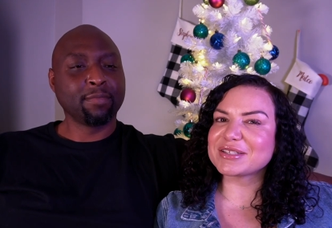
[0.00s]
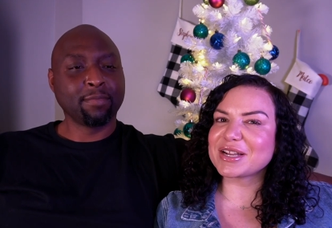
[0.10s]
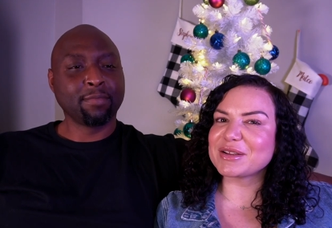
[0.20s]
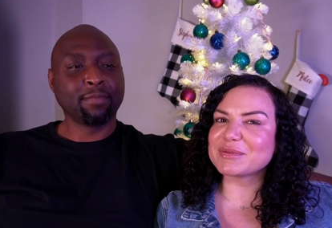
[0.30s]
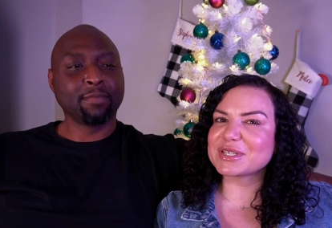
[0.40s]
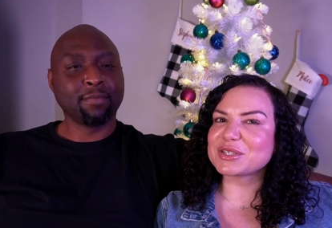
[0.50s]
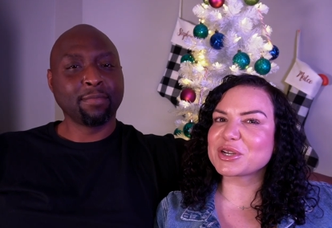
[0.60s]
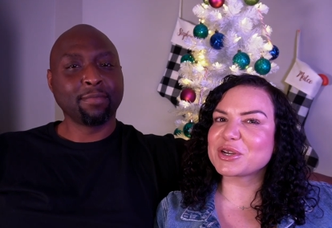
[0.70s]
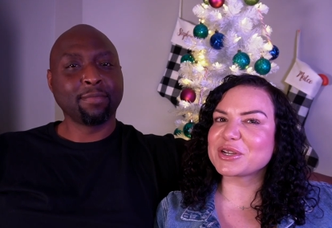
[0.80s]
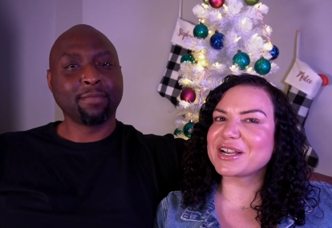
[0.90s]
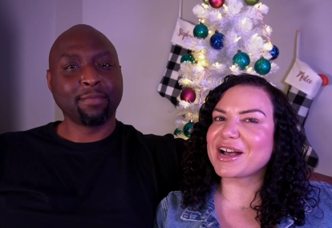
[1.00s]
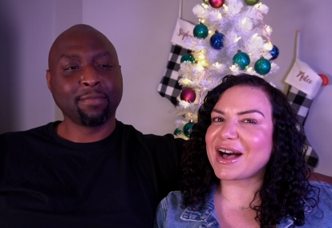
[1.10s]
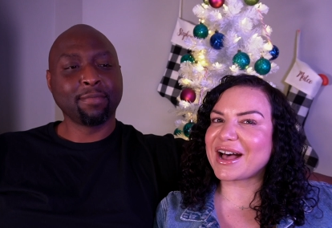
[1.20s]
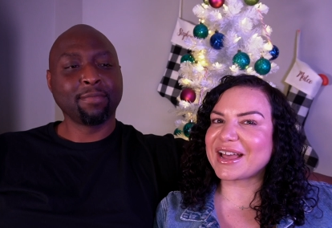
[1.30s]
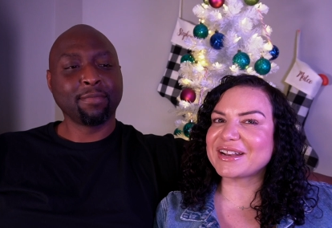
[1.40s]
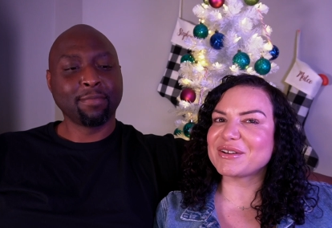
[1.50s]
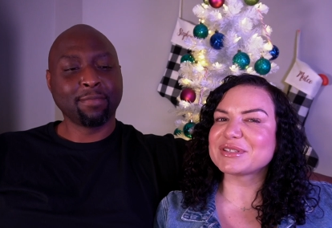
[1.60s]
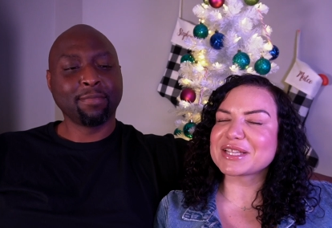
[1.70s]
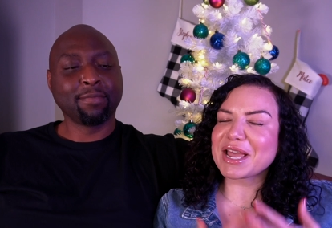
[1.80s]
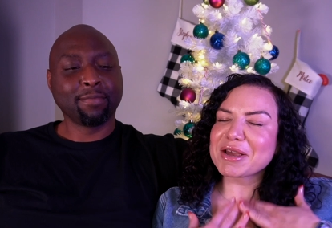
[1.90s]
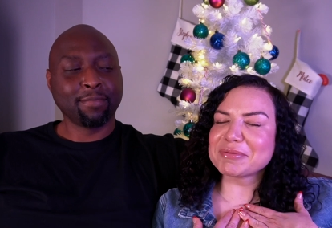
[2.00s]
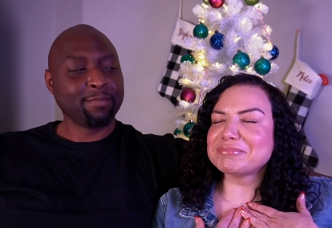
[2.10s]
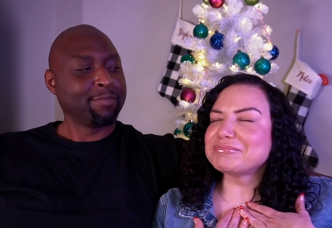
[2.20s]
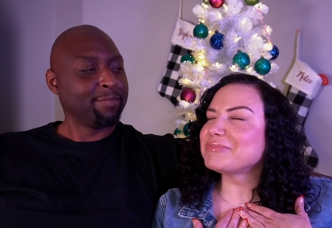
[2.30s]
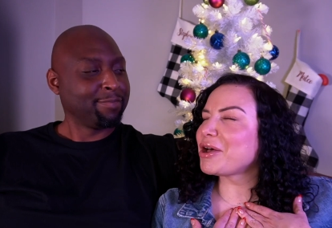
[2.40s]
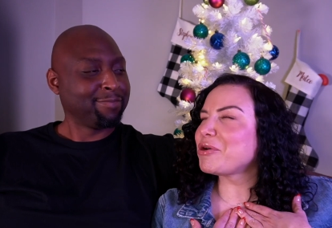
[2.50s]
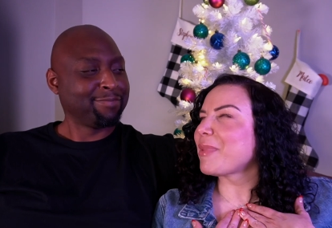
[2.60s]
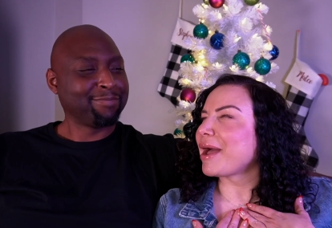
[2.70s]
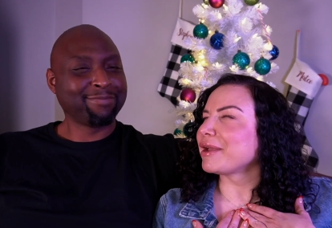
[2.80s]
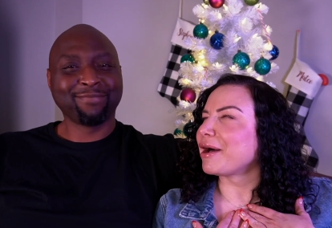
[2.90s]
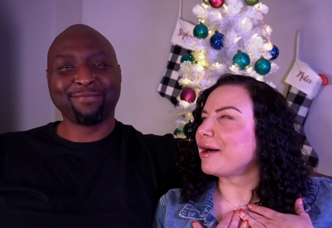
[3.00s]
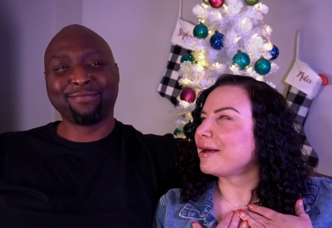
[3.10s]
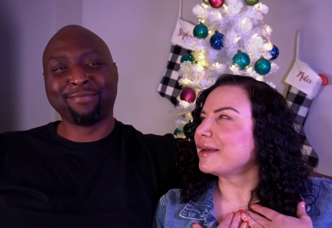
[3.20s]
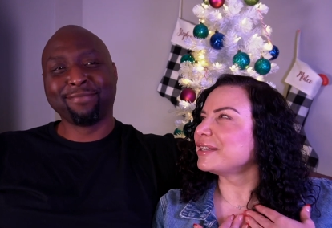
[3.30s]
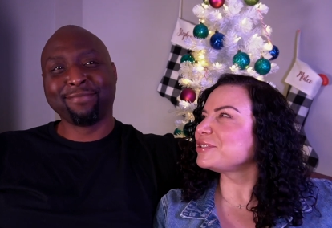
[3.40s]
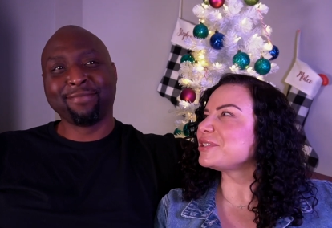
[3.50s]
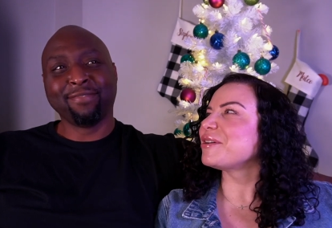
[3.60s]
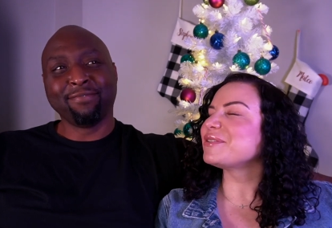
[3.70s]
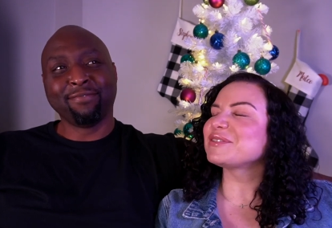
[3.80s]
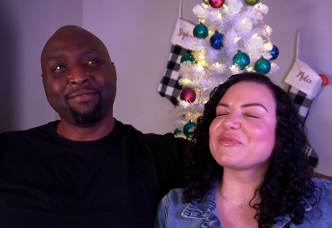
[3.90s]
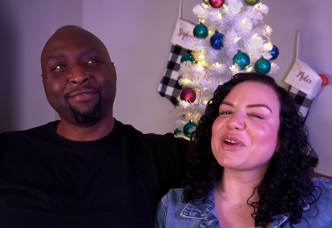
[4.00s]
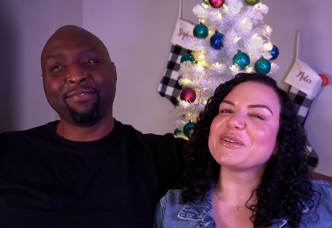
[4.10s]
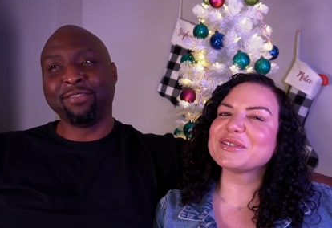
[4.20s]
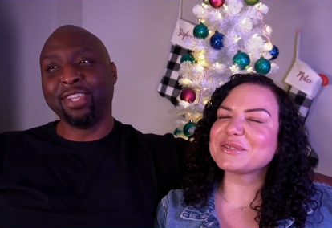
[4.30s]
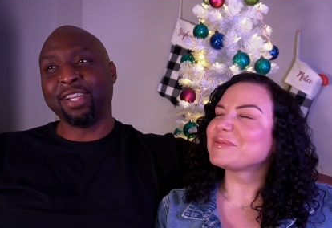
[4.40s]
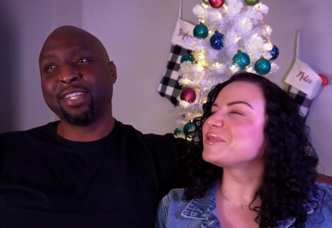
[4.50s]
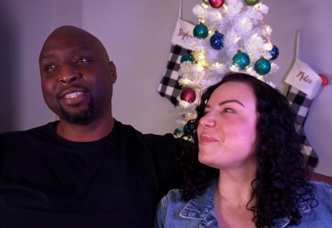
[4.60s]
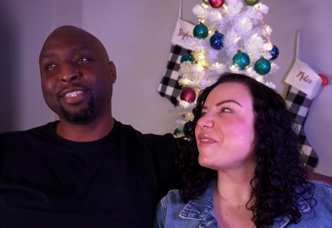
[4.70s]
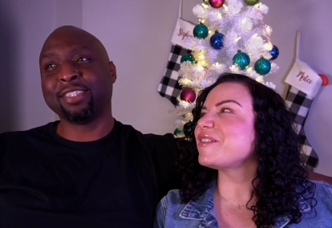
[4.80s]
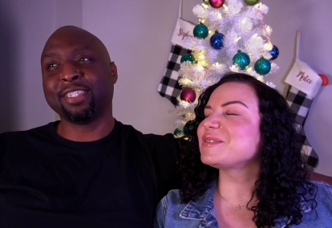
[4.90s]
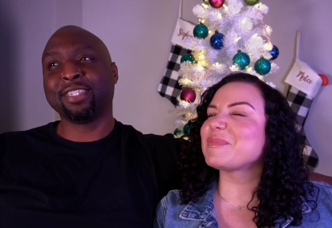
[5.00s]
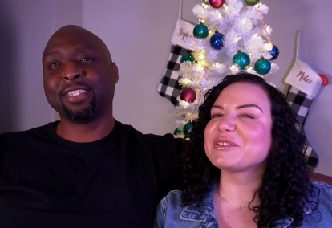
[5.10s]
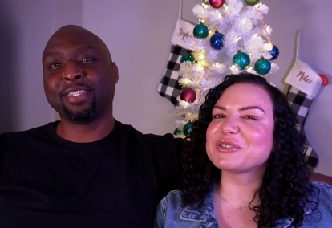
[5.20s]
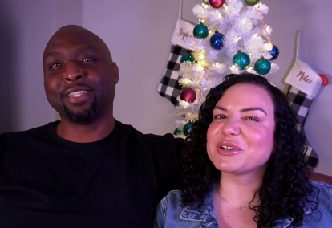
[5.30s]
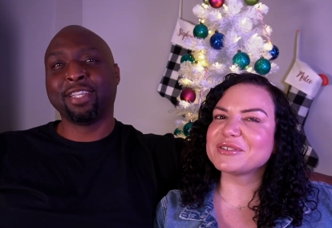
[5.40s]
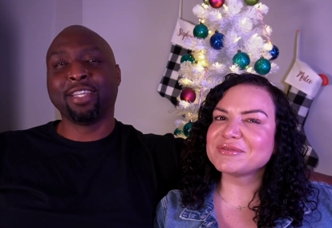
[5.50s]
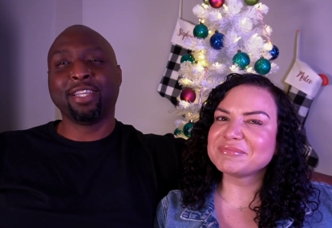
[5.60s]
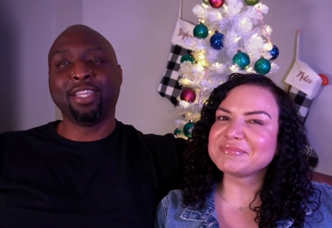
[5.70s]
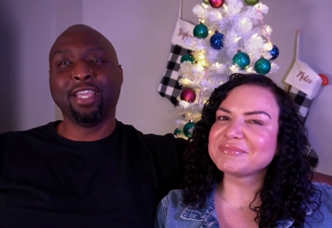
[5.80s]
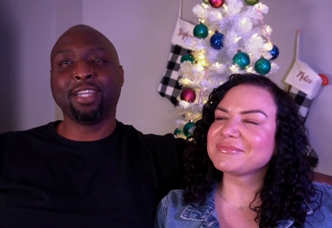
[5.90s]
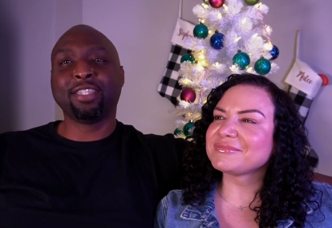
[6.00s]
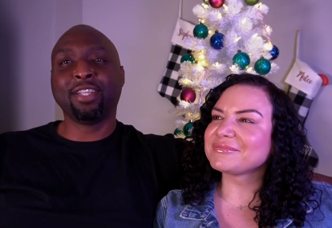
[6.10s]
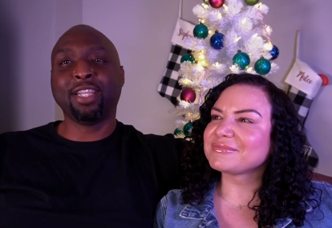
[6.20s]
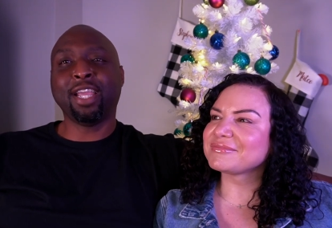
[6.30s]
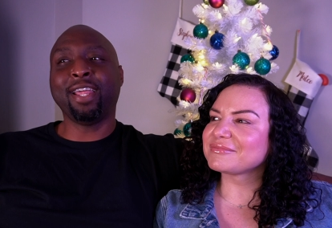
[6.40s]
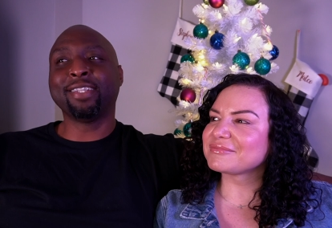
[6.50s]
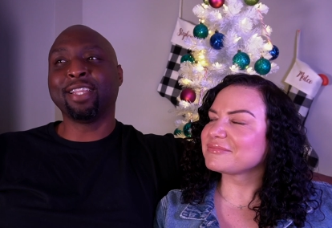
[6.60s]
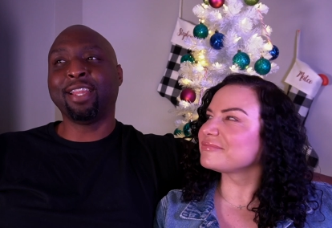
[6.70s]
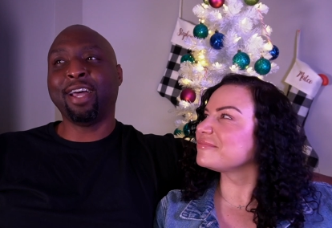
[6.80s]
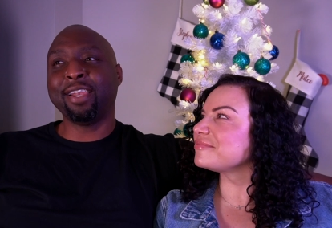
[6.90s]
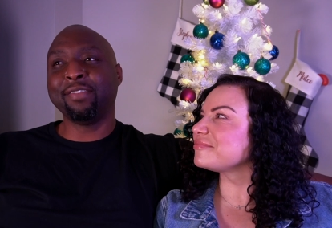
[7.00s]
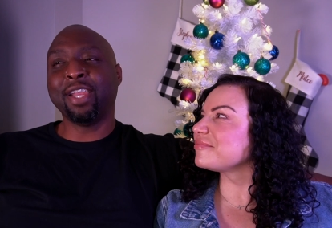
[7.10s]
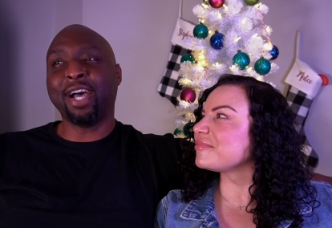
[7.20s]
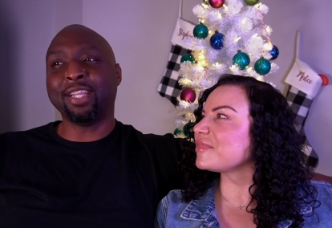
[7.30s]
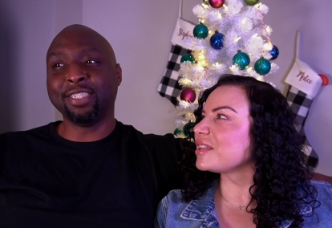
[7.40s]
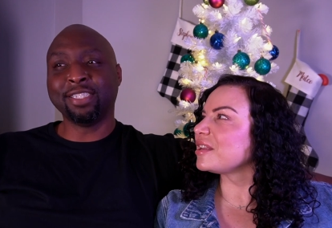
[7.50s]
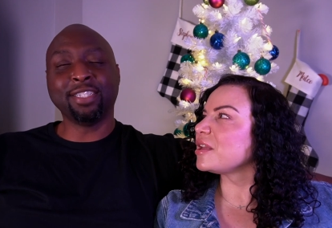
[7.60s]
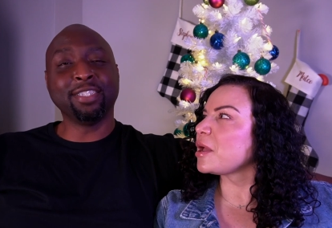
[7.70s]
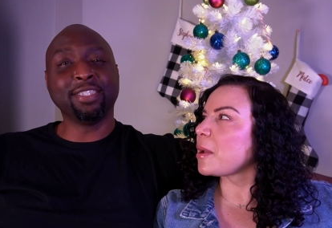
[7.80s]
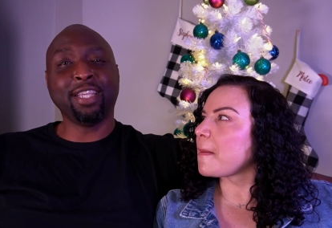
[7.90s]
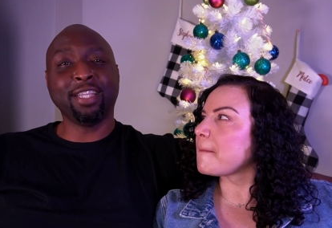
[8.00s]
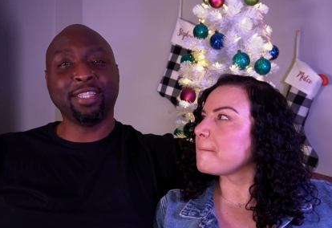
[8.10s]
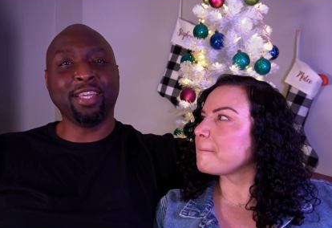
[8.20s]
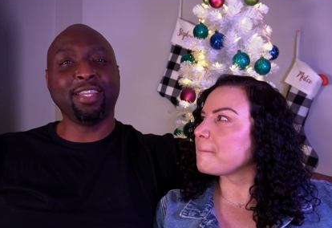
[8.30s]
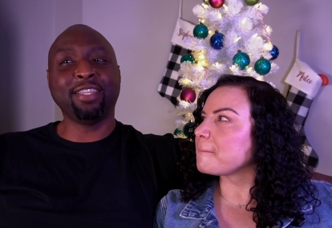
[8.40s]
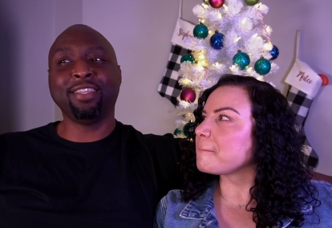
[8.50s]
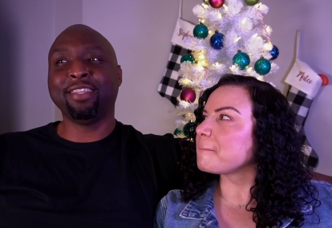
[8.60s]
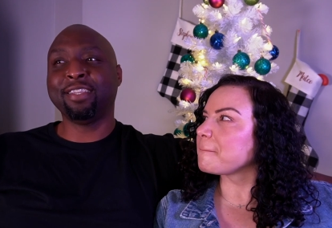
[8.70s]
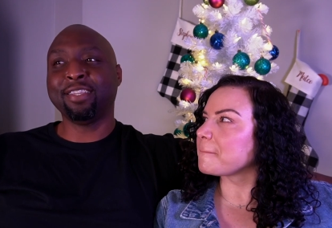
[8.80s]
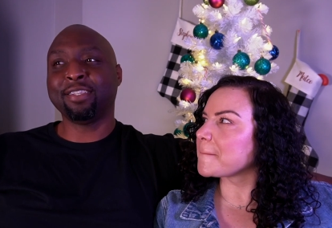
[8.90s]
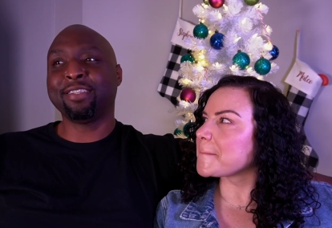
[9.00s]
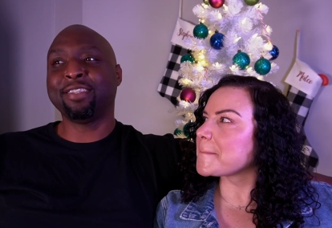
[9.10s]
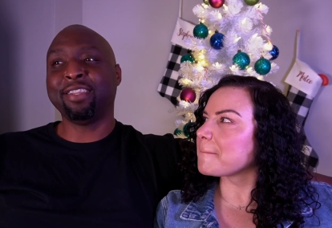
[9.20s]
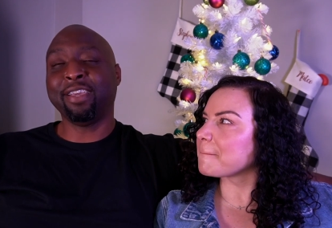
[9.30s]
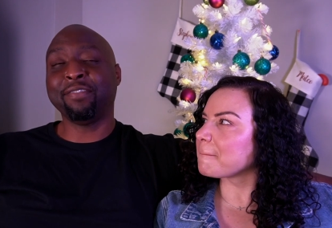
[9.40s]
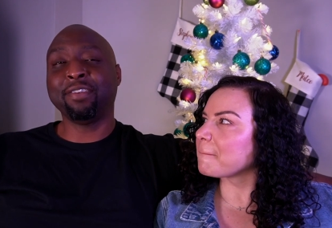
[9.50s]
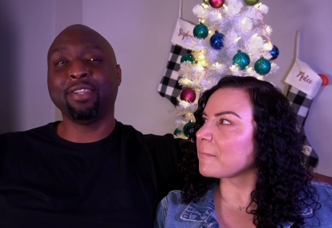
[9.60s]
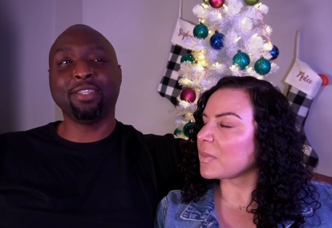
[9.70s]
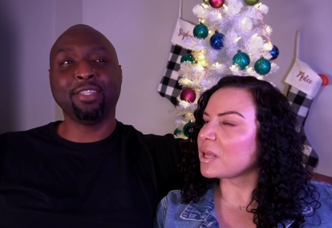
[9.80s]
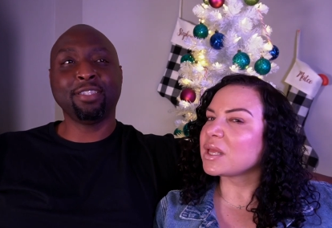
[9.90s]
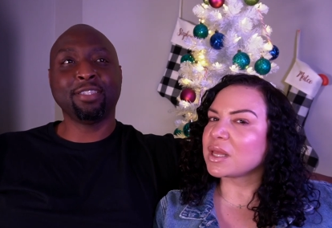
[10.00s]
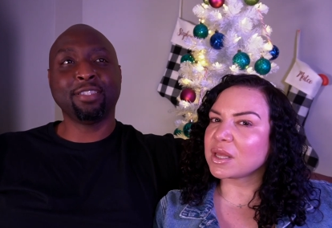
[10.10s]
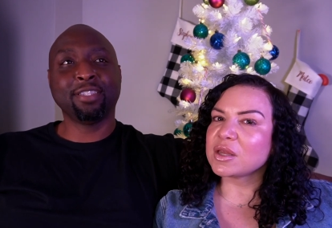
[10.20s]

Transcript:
Speaker 1: and said he was such a good guy, and I was like, oh my gosh. So it was very yeah, it's very special.
Speaker 2: Yeah, your dad has a lot of knowledge in his head that he could definitely